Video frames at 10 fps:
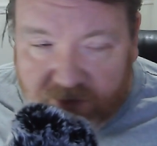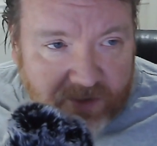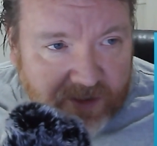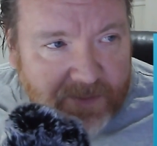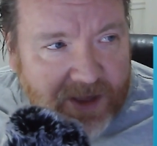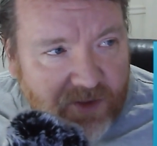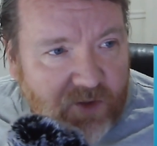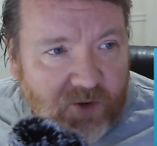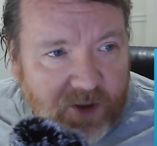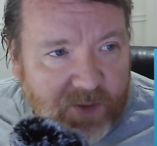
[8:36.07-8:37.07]
is to make
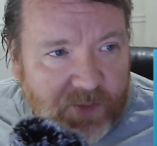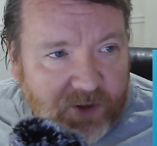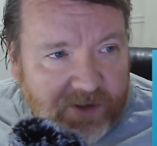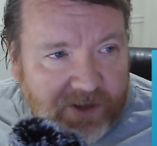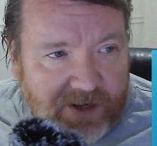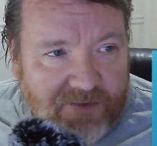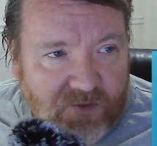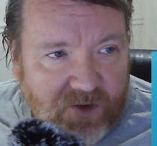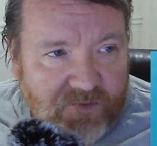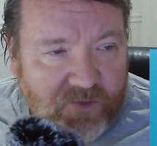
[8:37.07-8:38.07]
sure you put the level
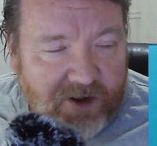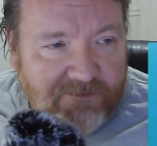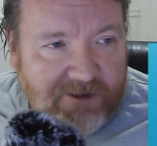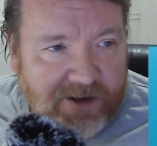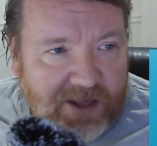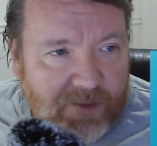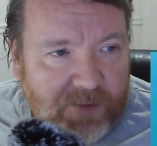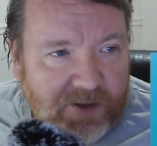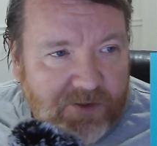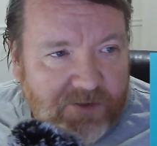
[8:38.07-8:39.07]
converter in there,
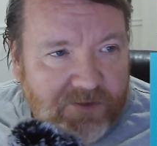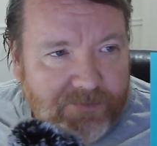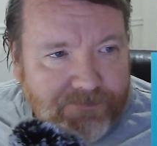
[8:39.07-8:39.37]
because